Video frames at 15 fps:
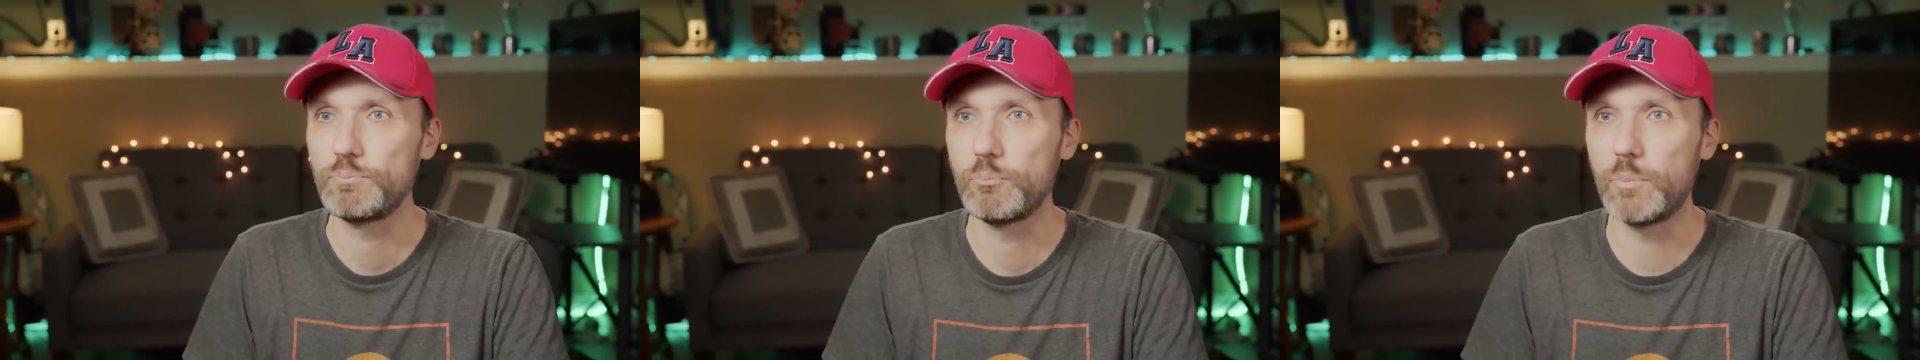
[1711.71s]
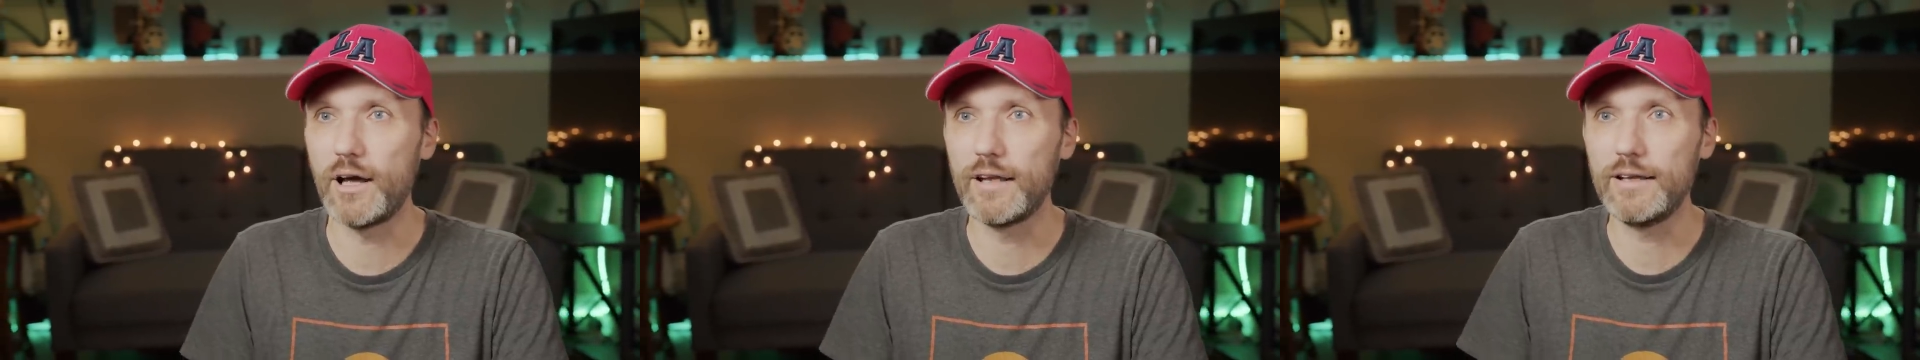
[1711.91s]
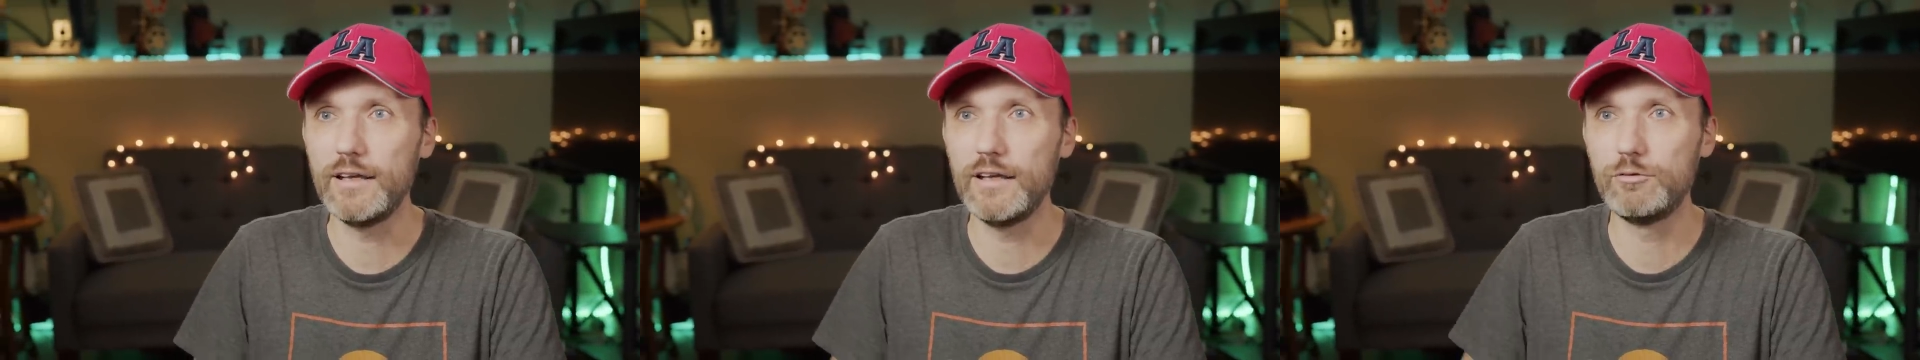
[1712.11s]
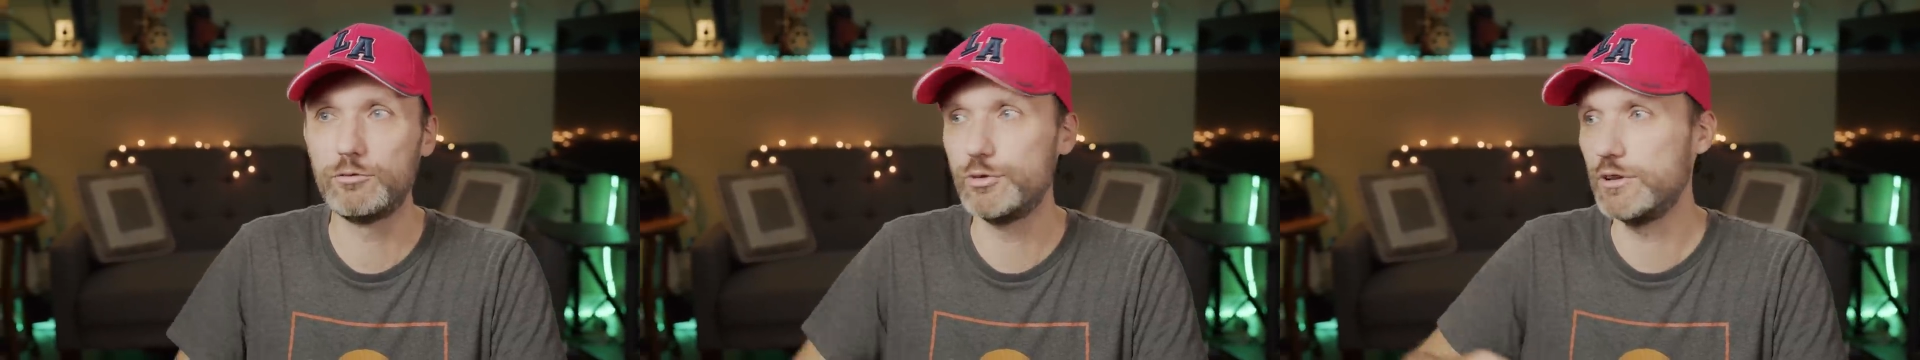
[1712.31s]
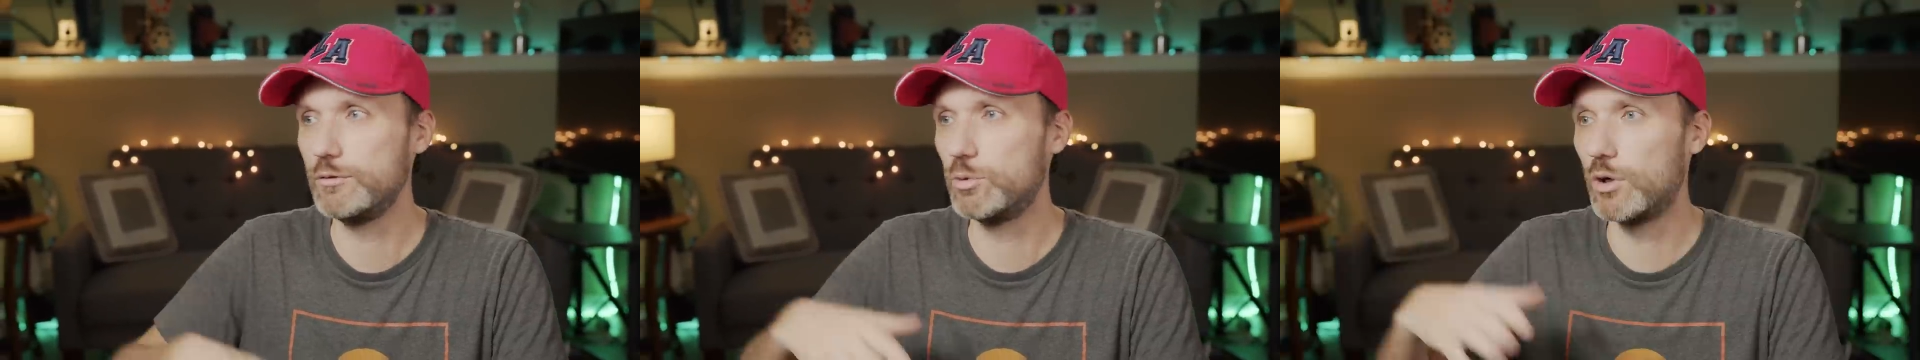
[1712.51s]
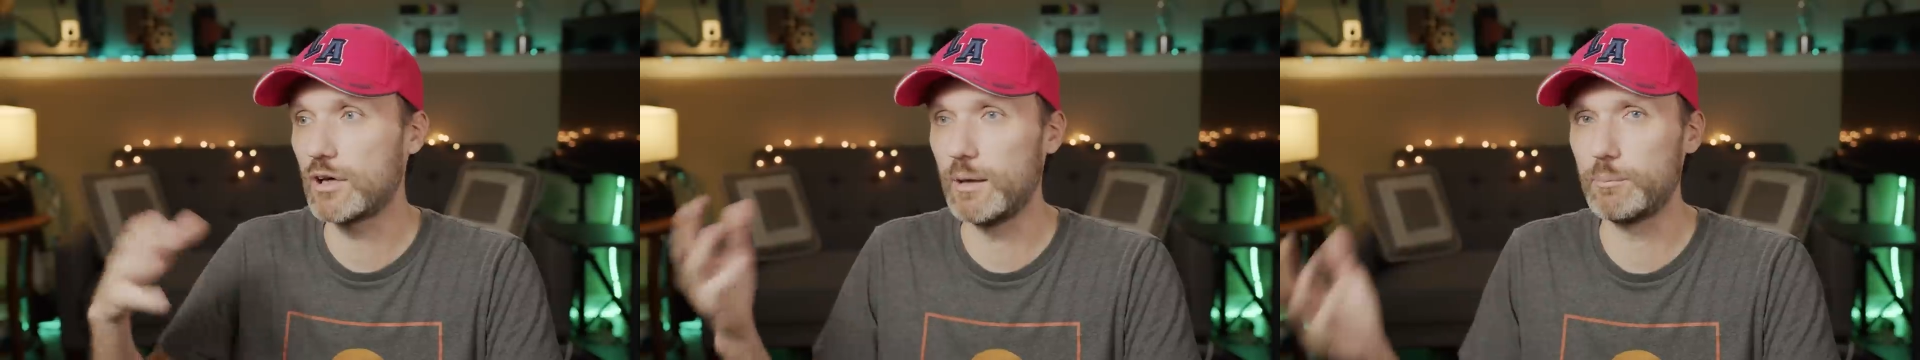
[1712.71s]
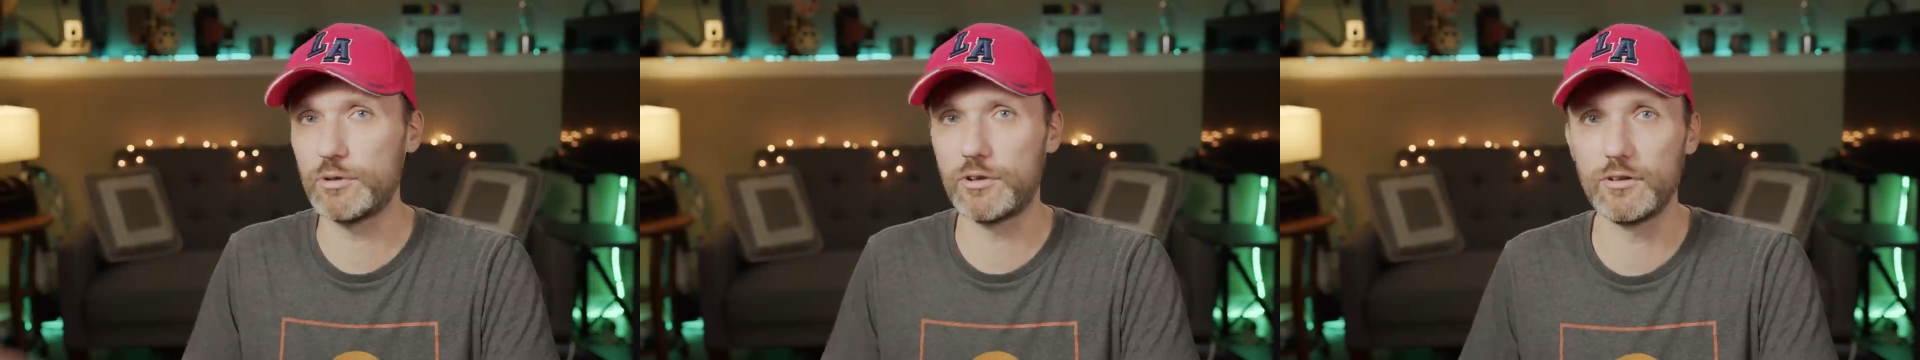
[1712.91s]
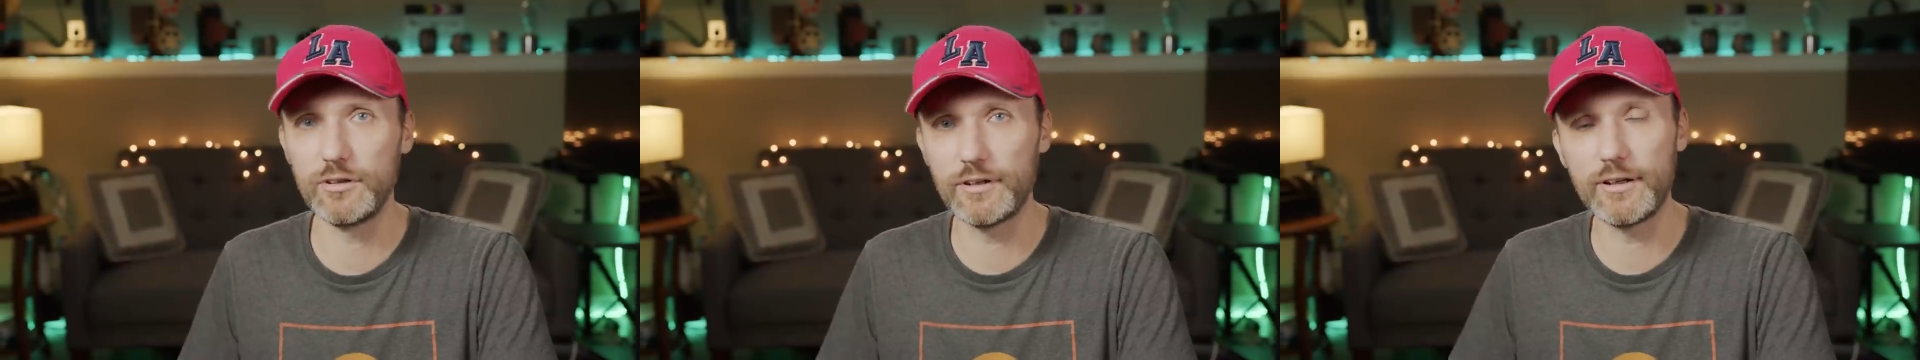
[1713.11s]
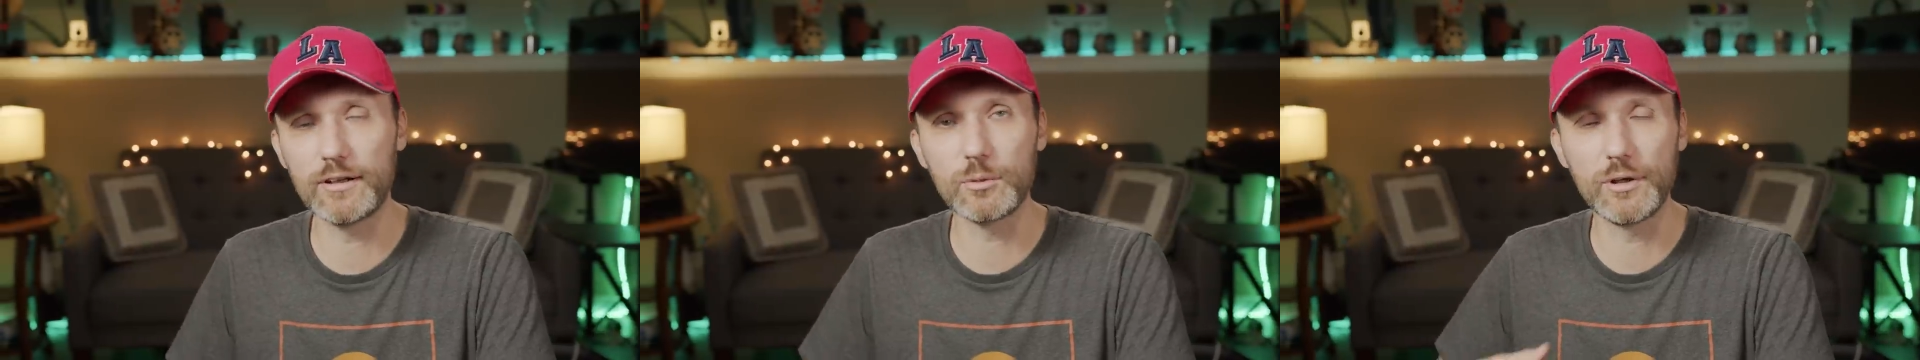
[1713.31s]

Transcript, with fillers: But if we woke up earlier,